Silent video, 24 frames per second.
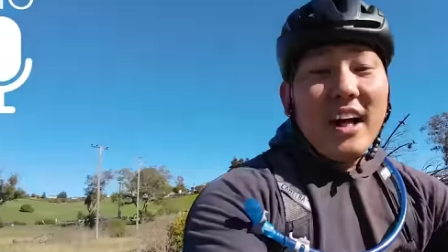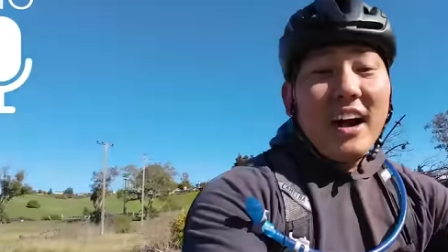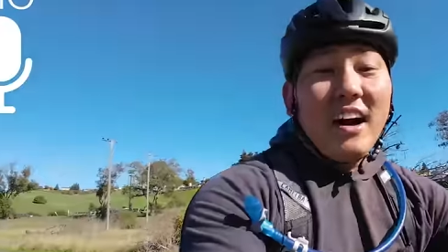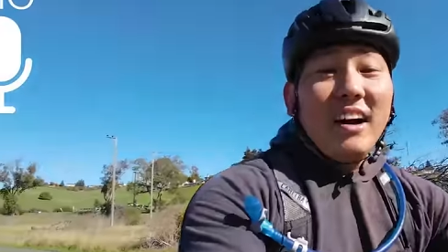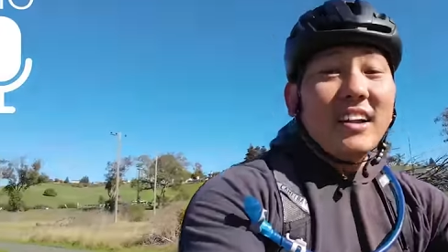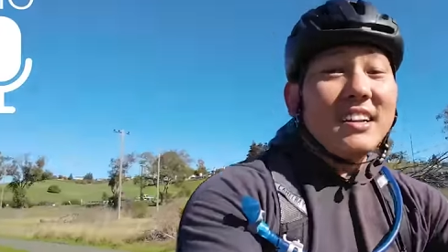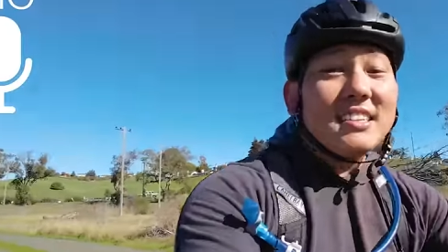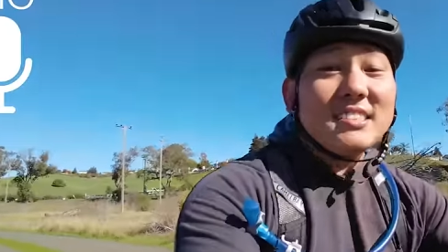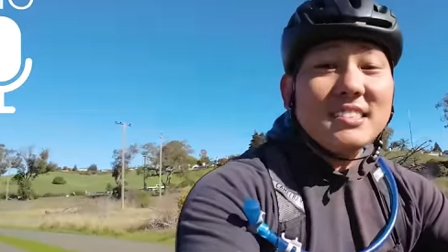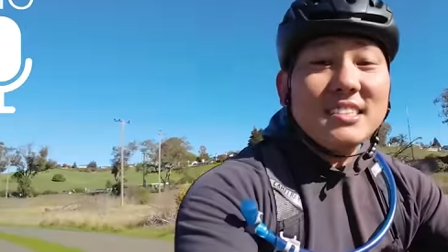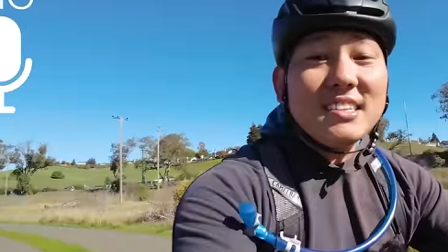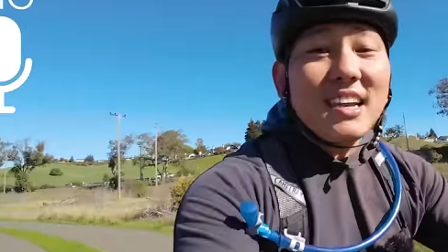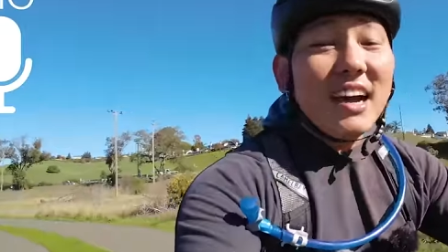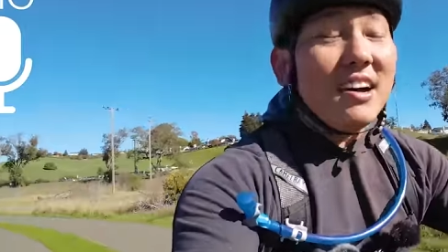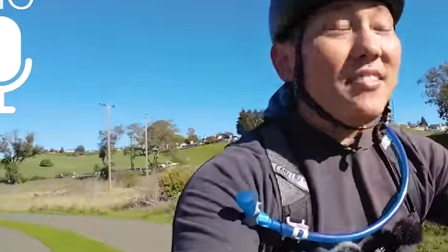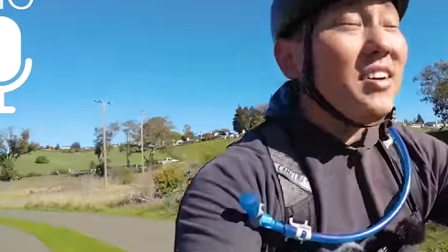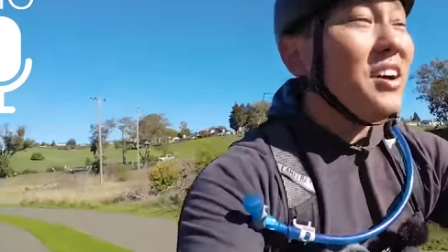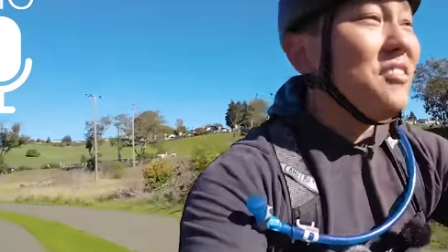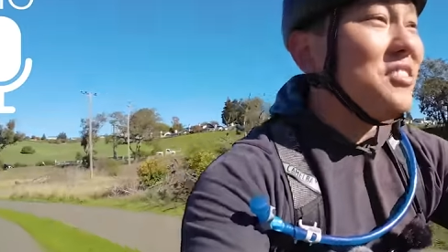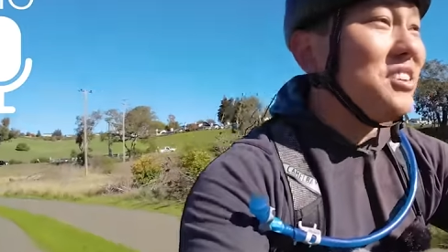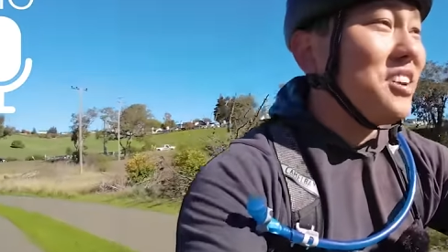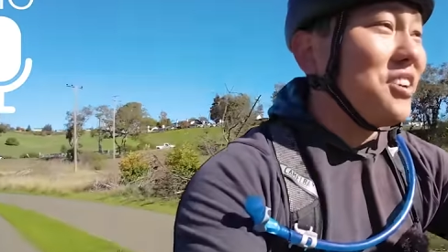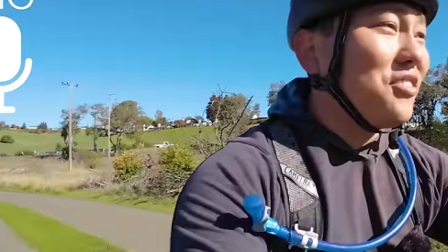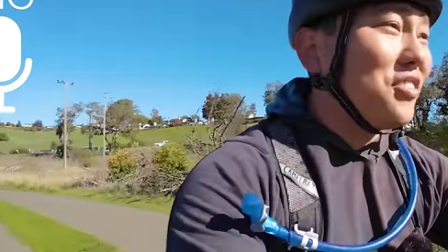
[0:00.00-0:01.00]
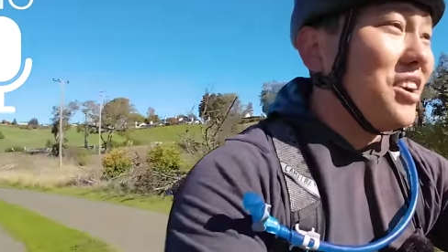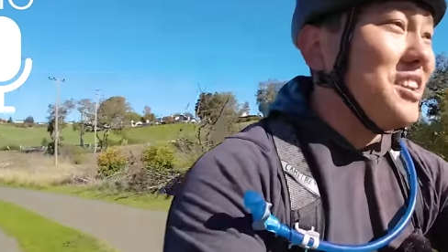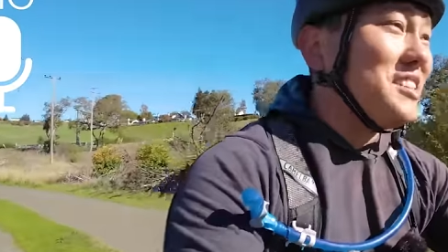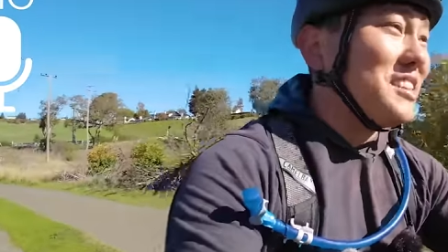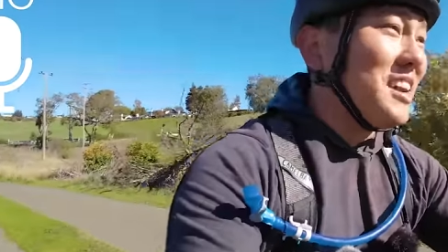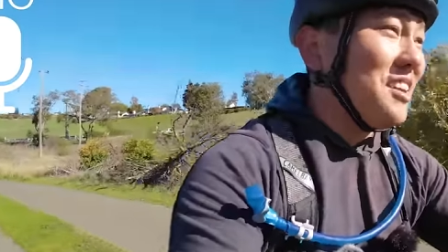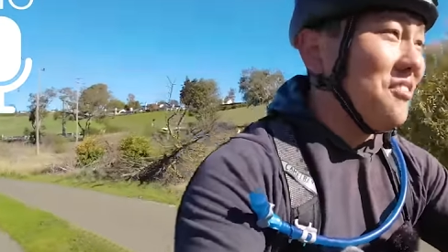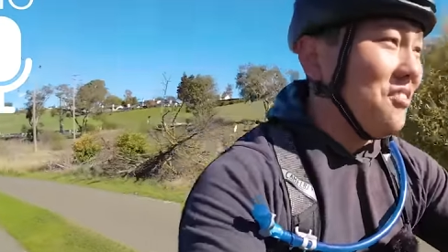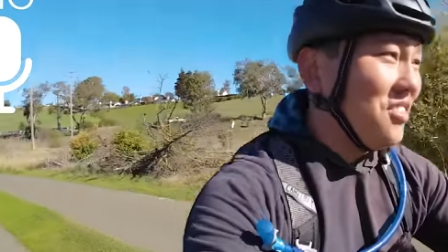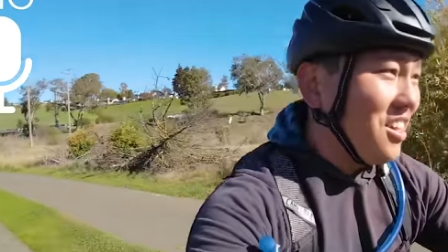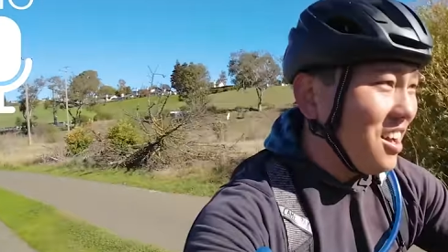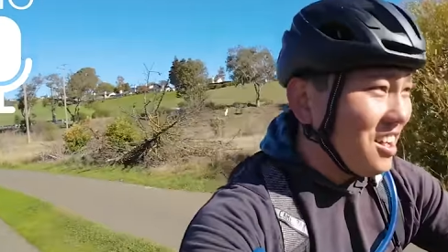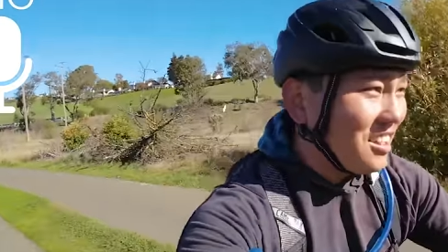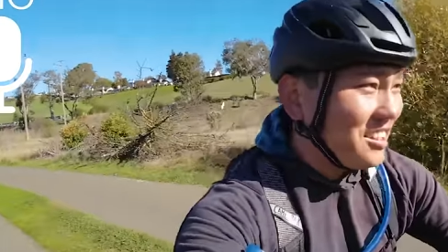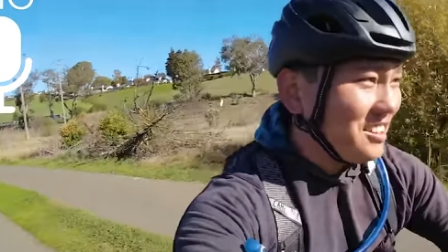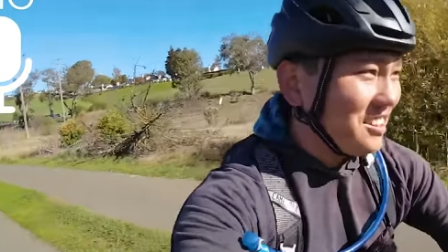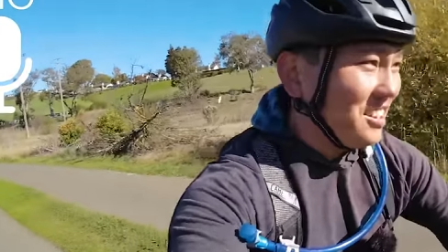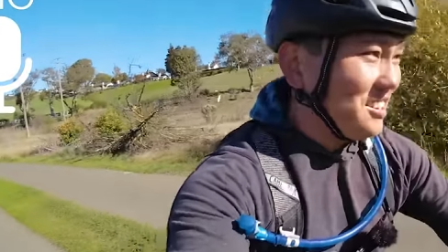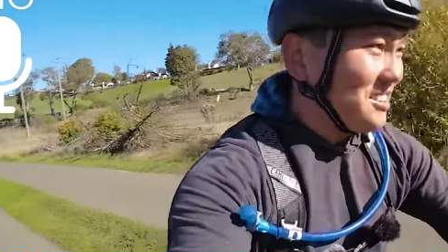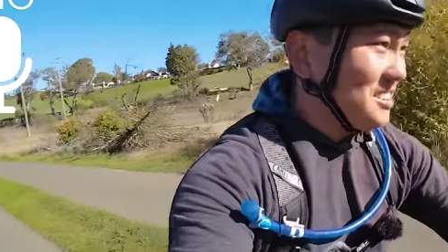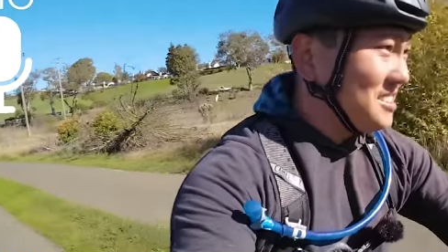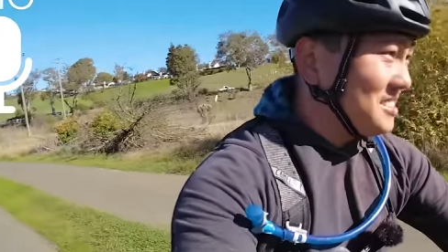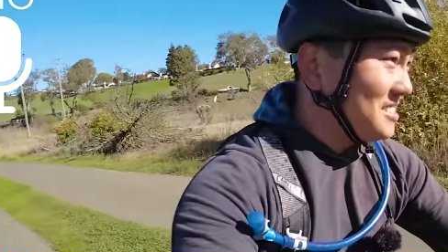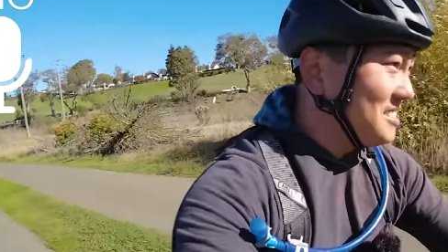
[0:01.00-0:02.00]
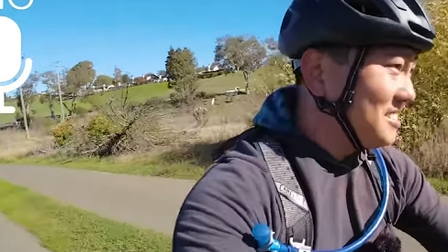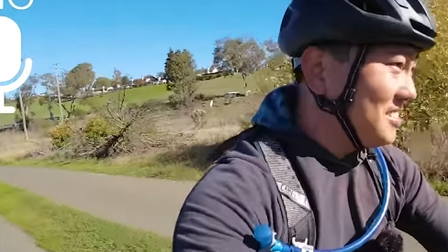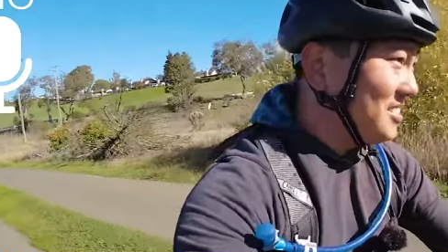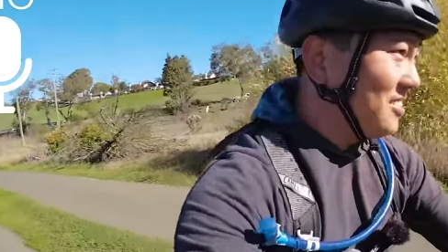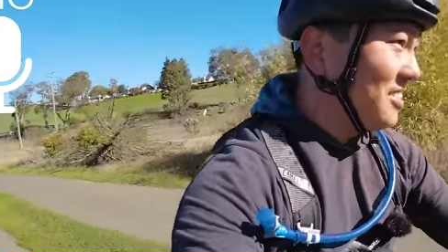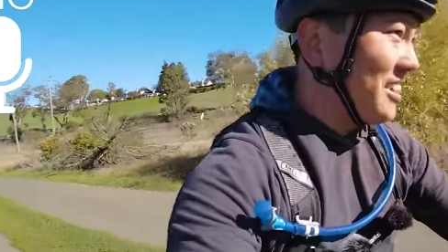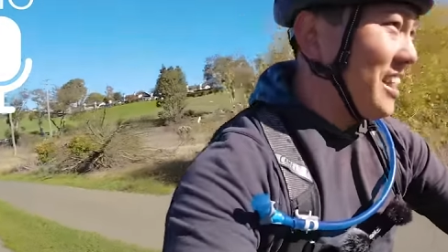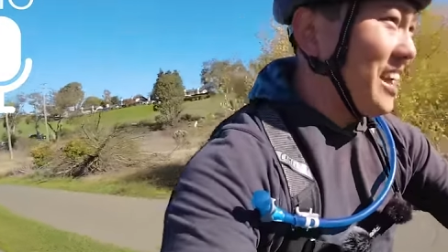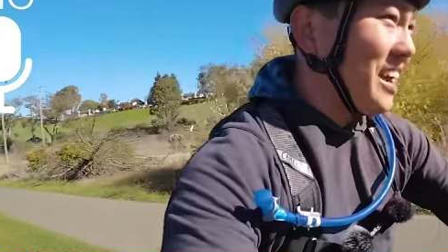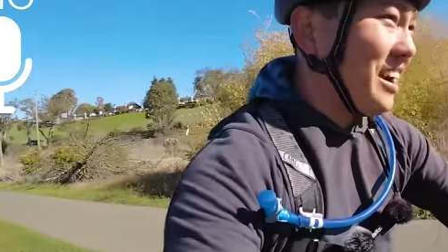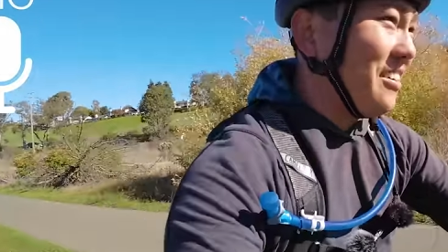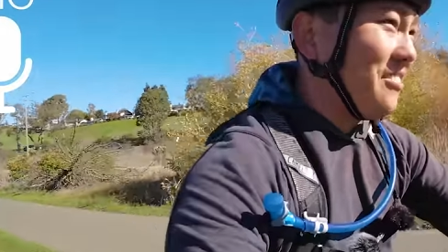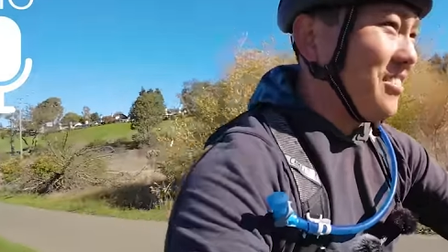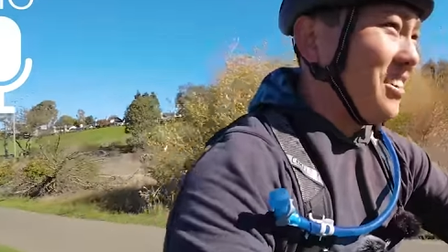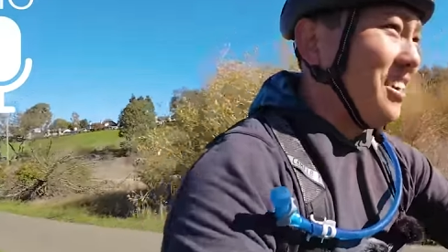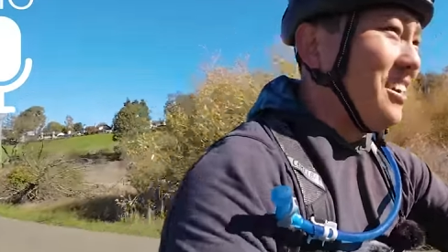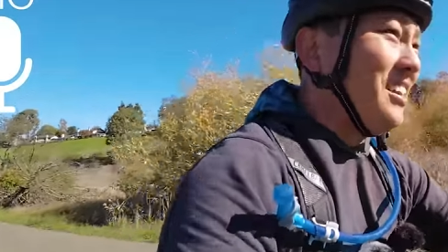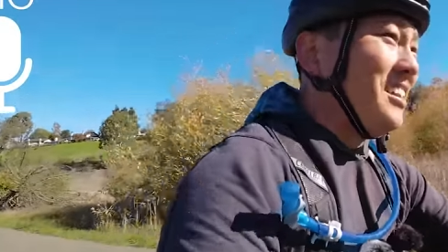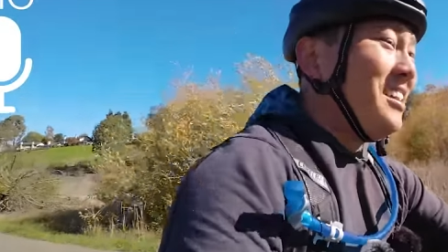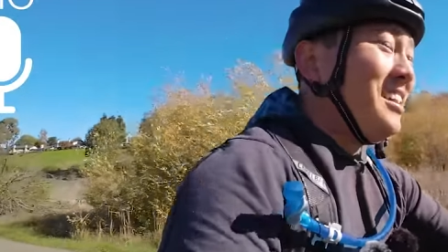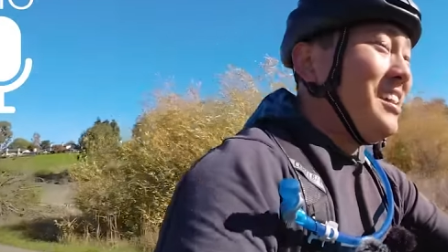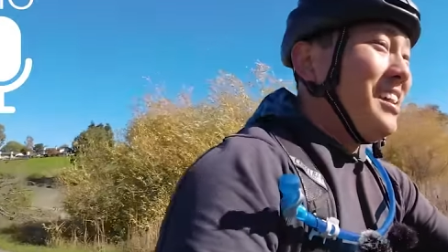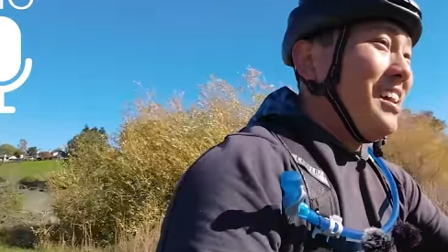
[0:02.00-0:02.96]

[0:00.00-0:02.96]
Well, honestly, I'm having a great time vlogging on this little camera,